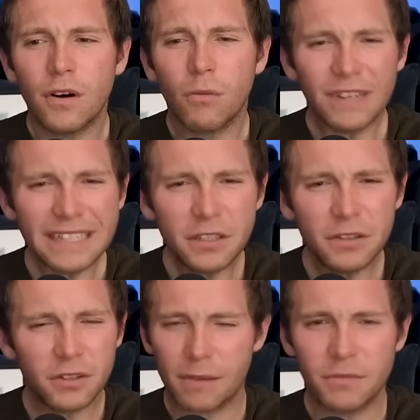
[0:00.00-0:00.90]
what did
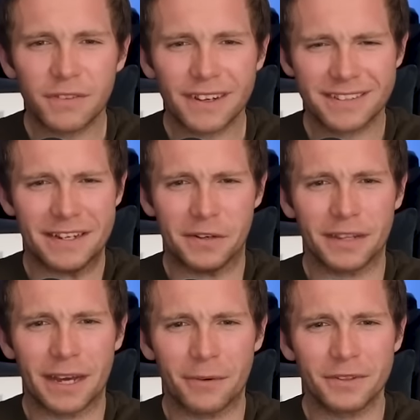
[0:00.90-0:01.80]
you? Sorry, I'm just fascinated on
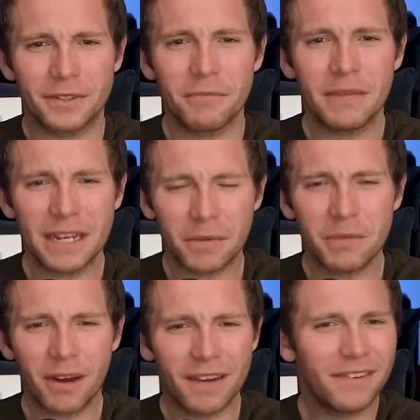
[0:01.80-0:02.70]
that one. So, up you
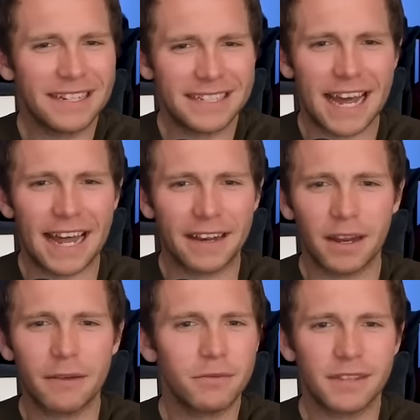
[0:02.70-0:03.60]
buy for like ten.
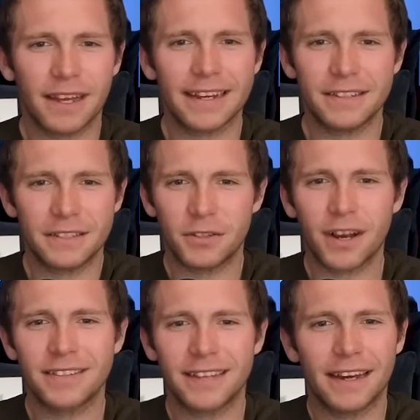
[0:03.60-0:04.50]
It was like a
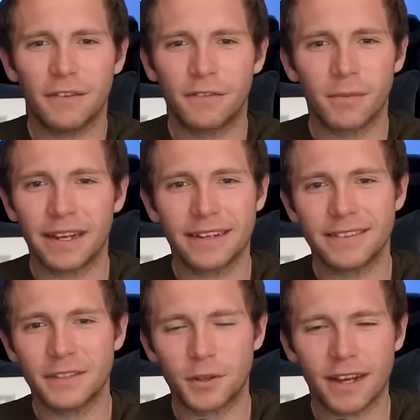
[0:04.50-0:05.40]
distress sale from like a
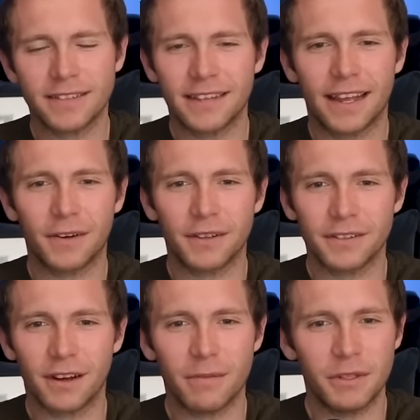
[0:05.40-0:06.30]
distressed seller at the
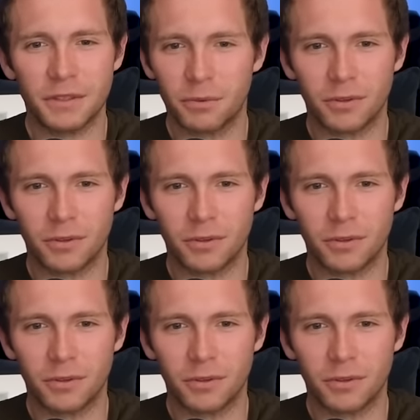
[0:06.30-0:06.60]
time who just